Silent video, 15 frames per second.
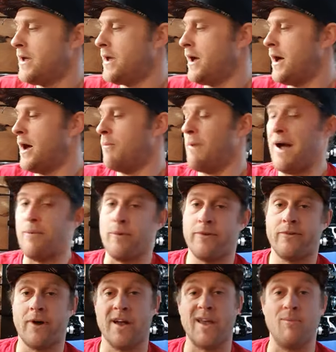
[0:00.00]
And we
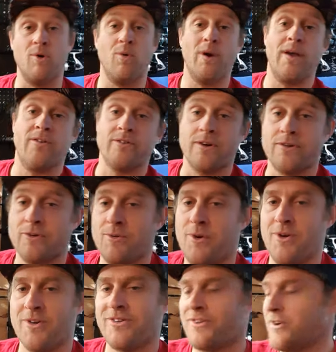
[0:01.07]
start getting more waves, so I do
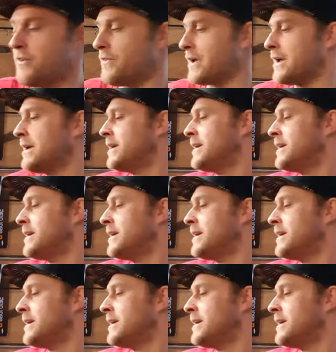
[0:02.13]
more surfing.